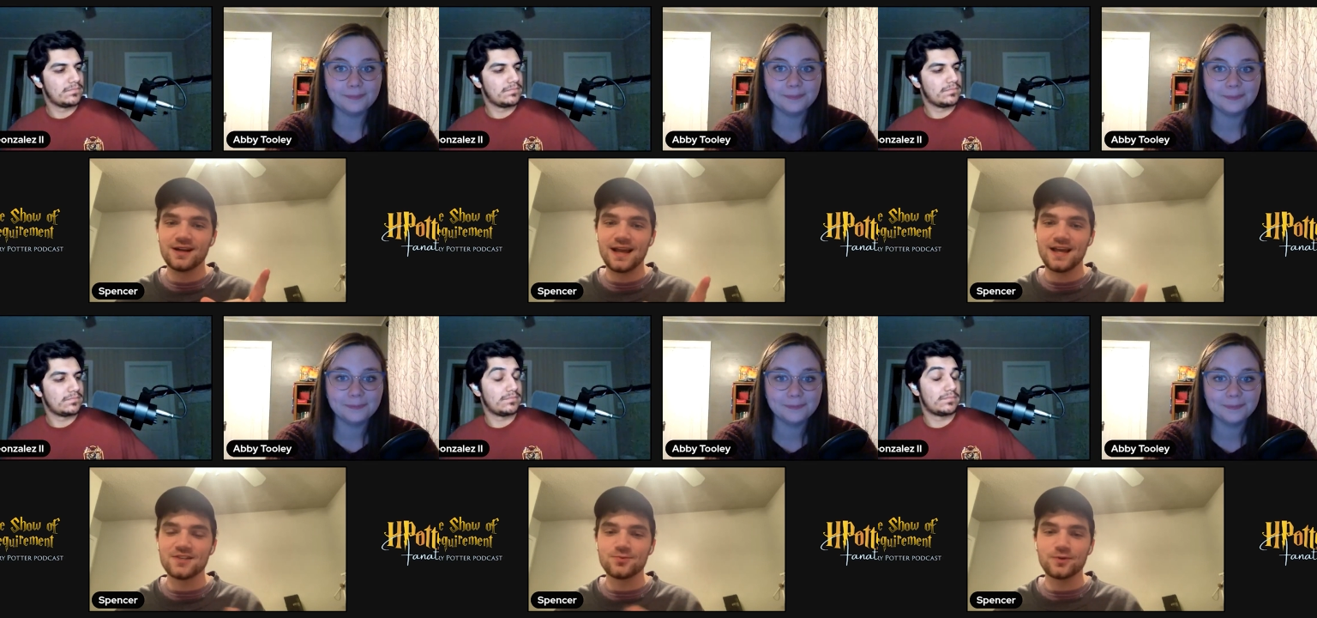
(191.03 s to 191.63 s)

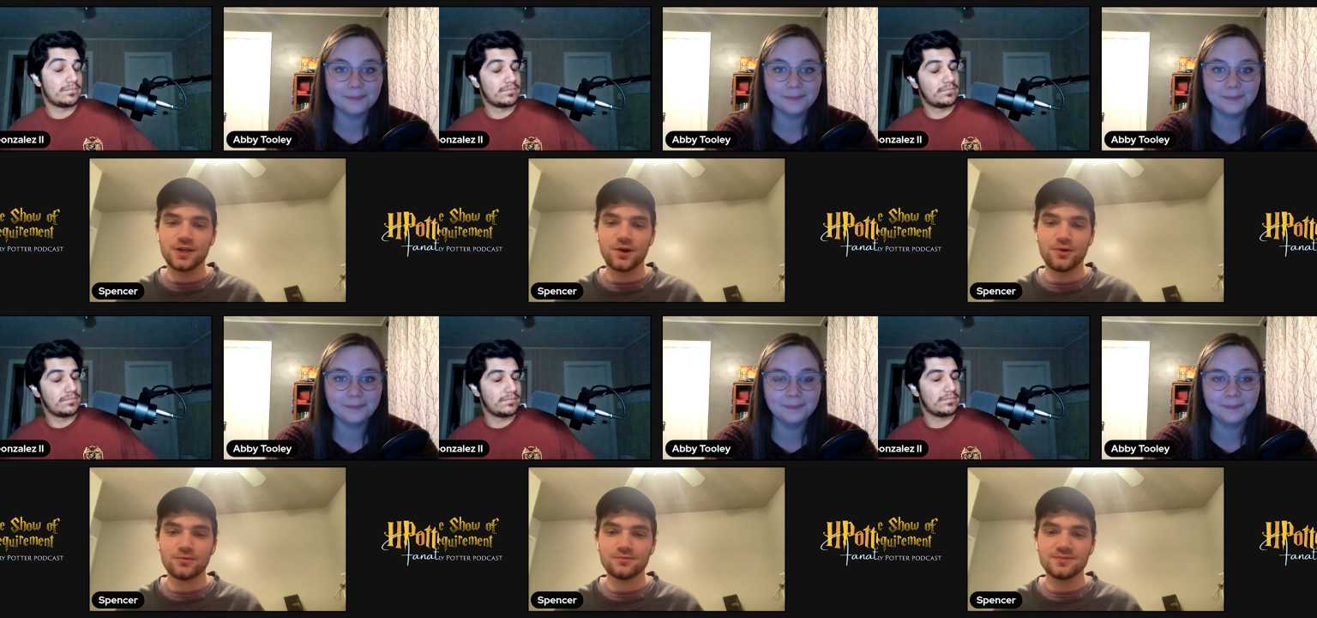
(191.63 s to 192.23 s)
Speaker 1: as we
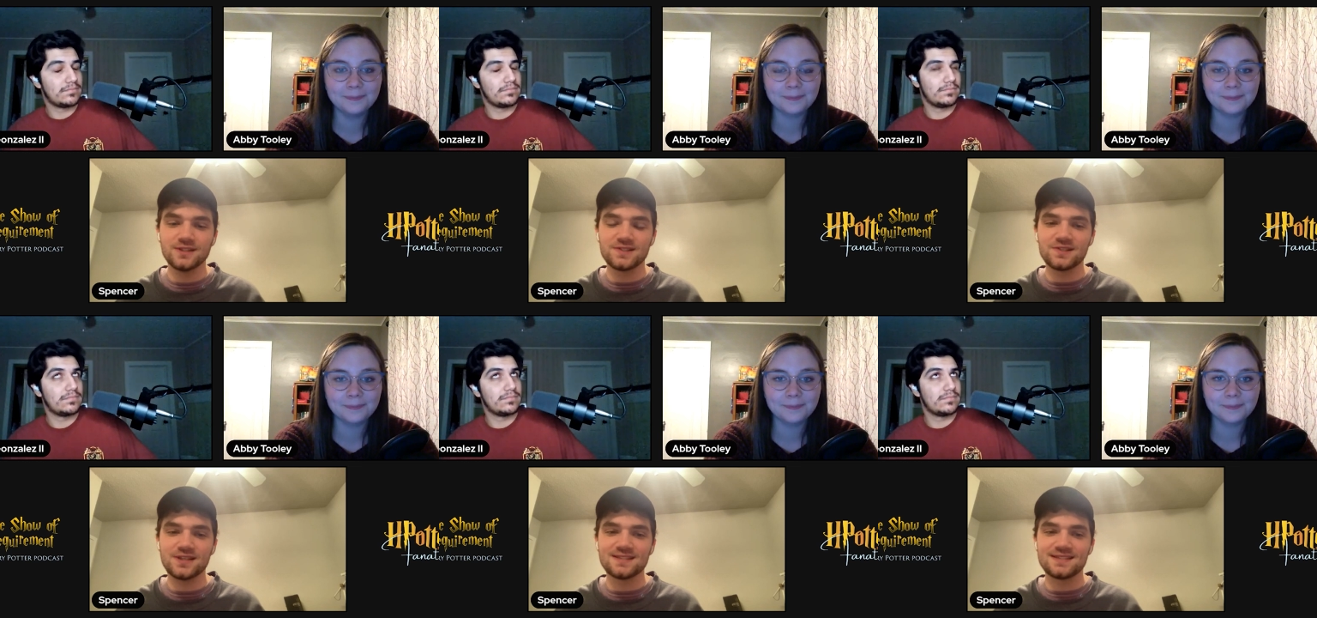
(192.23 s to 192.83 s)
go. And so
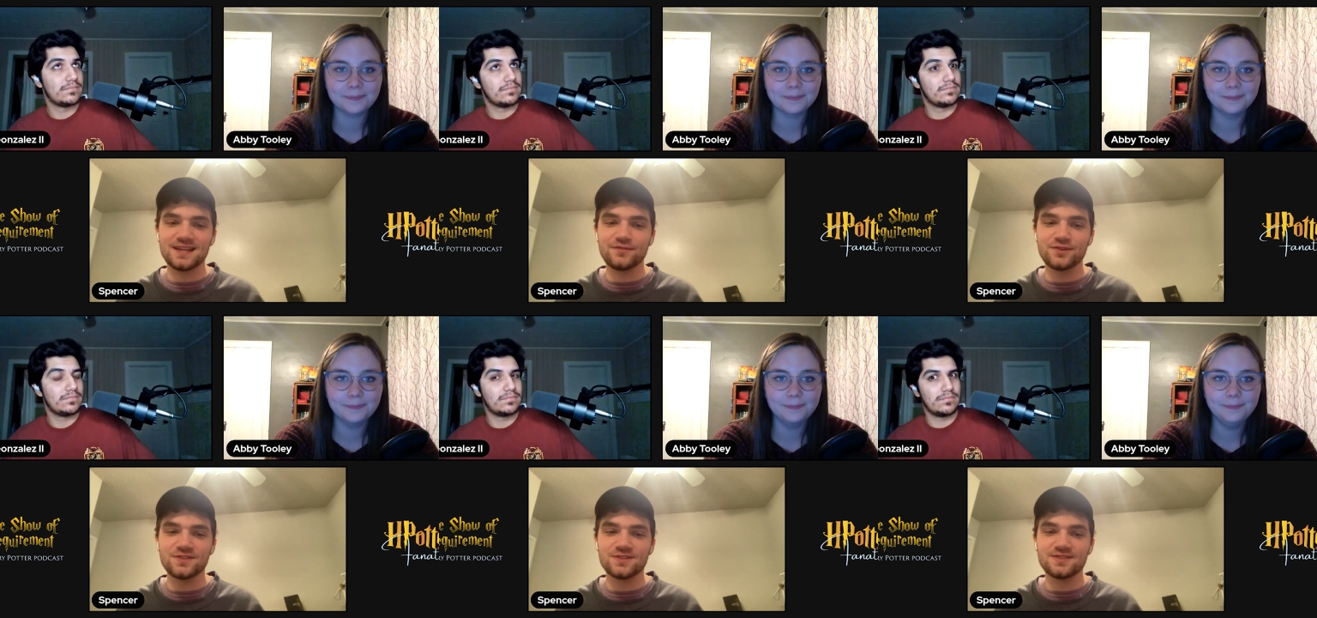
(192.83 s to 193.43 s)
that's
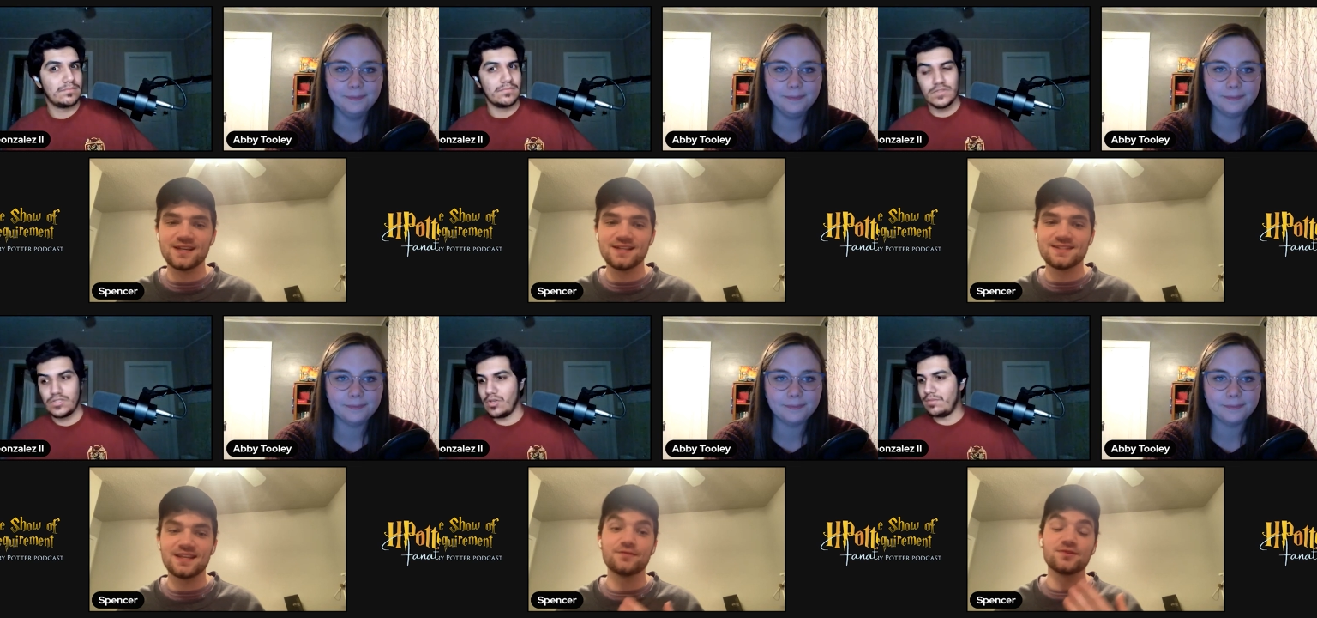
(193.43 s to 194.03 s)
David's that is
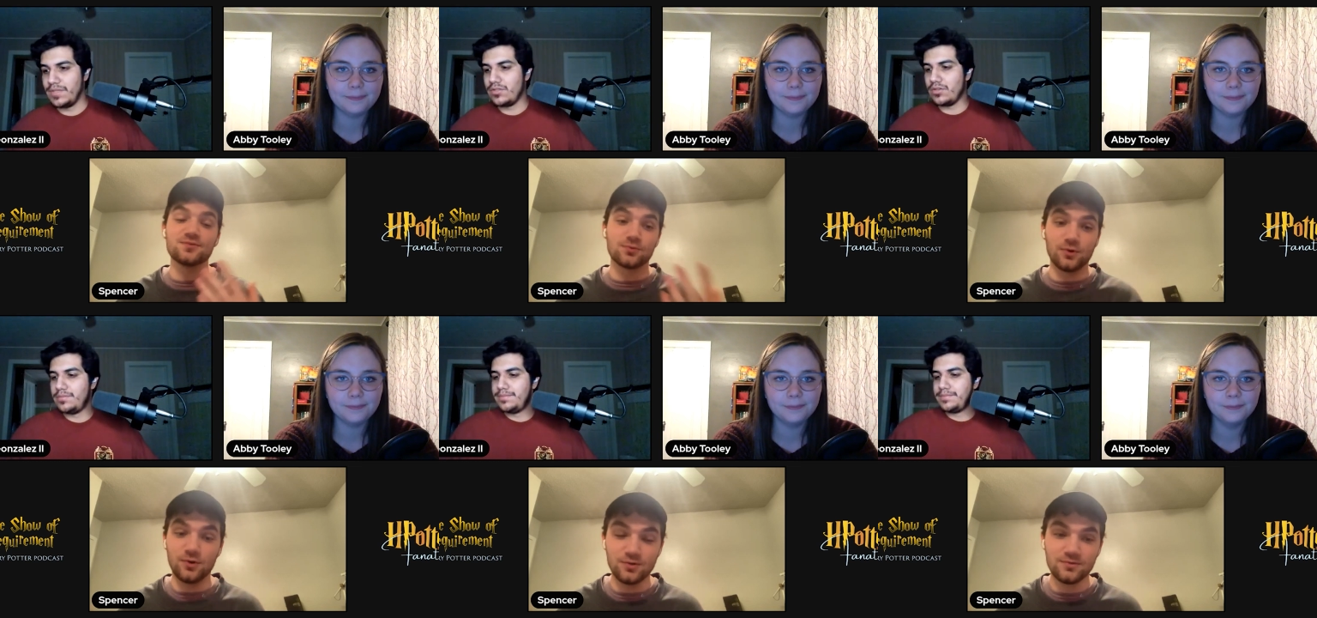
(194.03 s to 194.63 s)
David's so role.
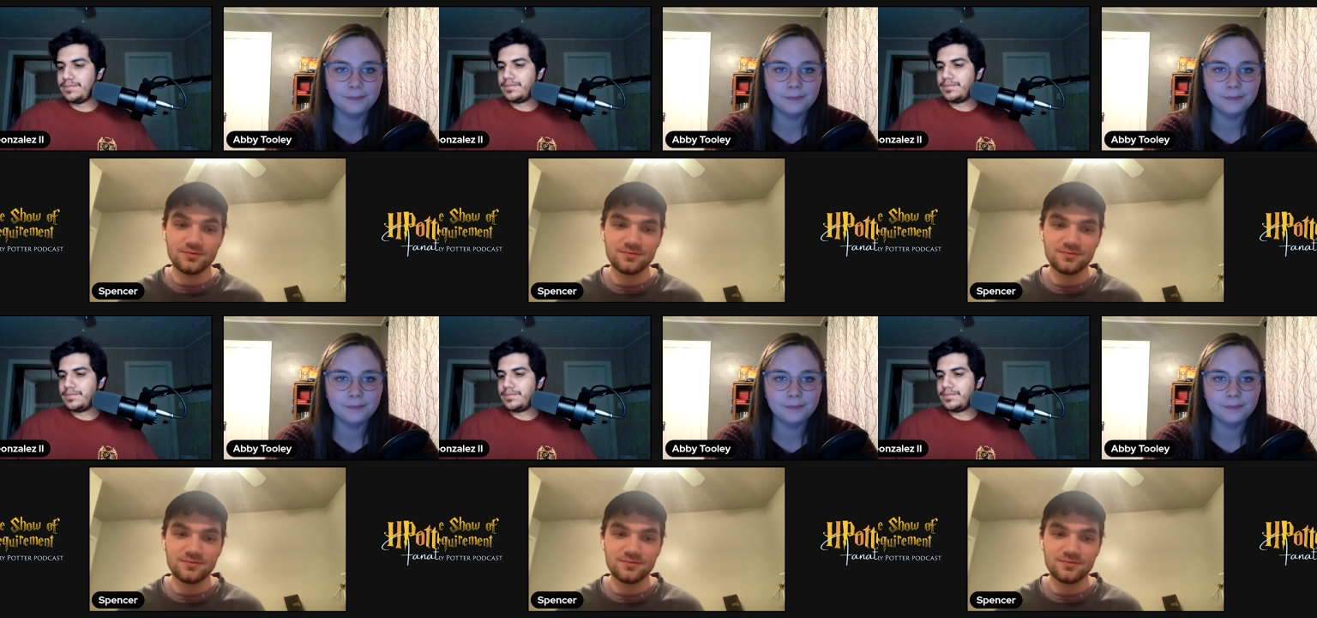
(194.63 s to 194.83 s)
Told.